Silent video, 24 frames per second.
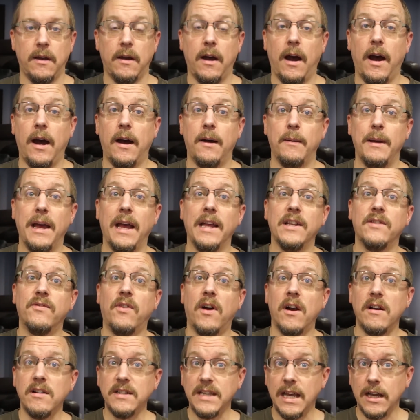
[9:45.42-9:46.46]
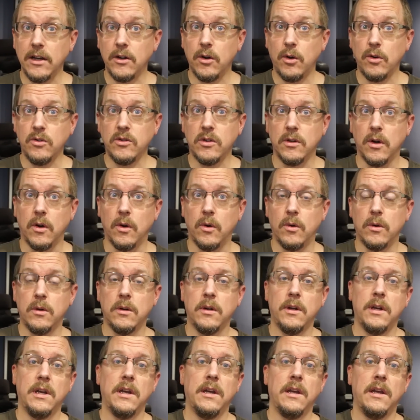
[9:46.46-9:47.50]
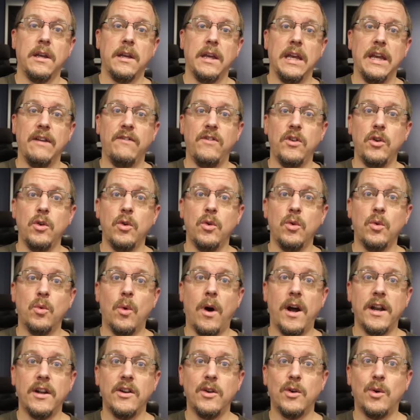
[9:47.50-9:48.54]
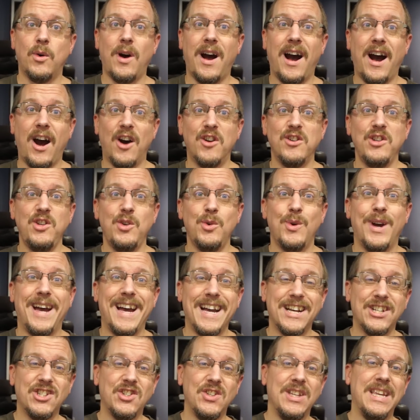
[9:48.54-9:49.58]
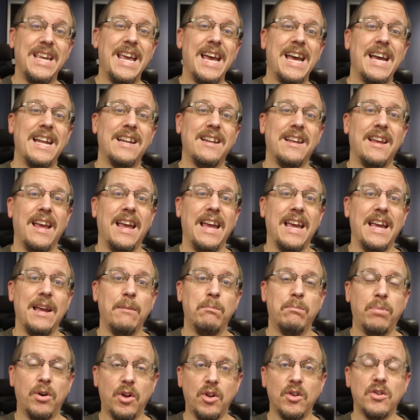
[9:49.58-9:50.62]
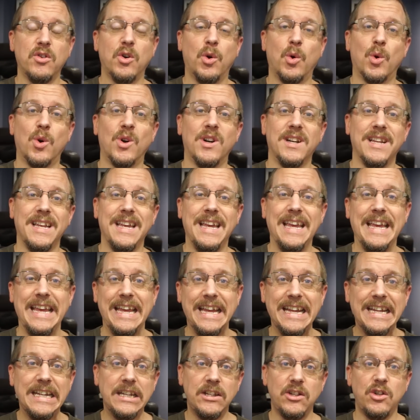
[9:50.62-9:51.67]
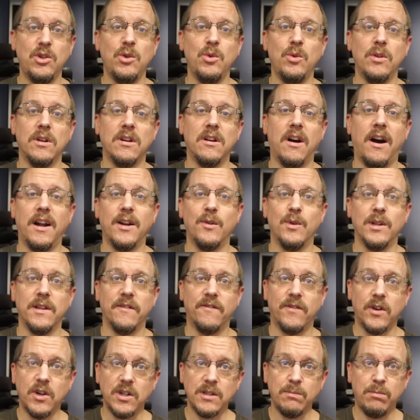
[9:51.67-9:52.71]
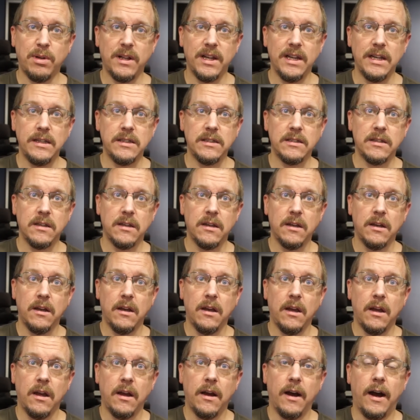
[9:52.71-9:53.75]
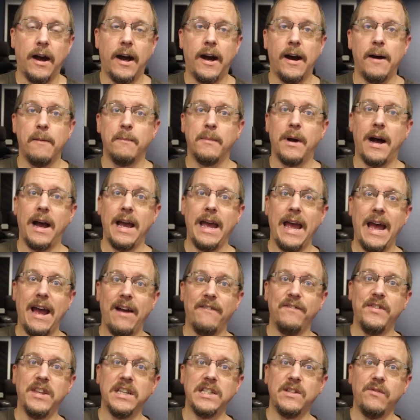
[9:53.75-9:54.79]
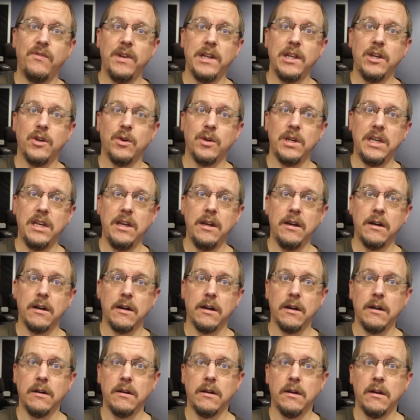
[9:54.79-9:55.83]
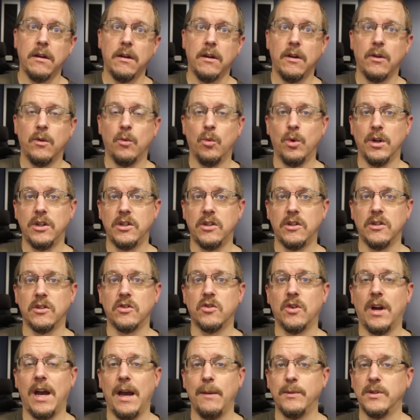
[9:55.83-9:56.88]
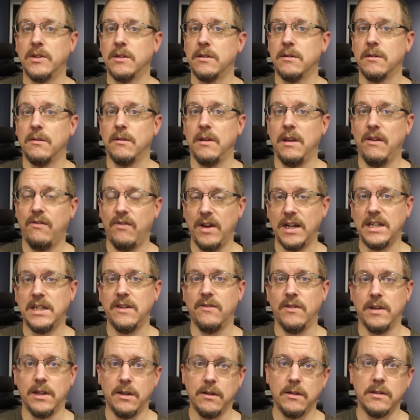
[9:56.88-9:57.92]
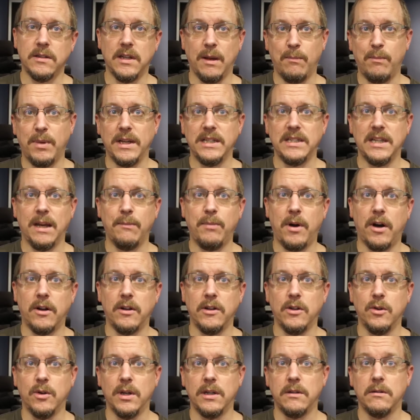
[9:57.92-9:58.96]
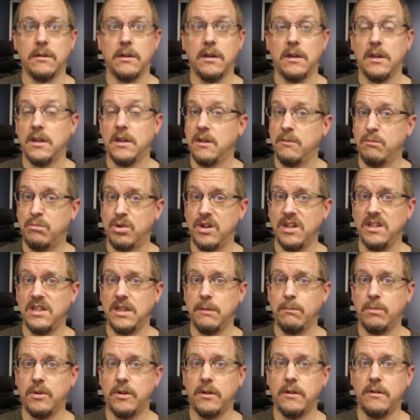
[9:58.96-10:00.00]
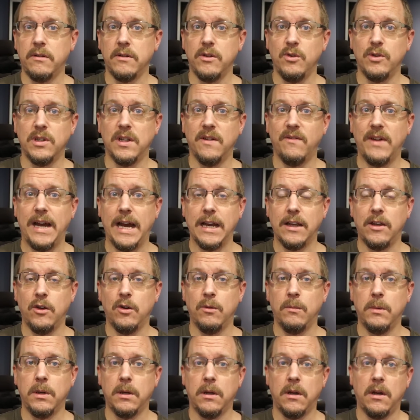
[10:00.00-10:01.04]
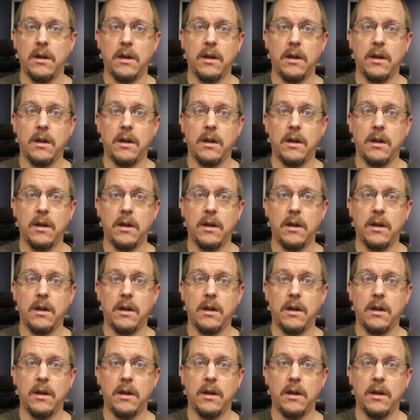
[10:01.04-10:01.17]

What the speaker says: As far as that goes though, if you want to know how do you actually get a pull cord into the conduit in the first place, I have this video here which describes effectively step by step how to do it. pretty simple, using a vacuum.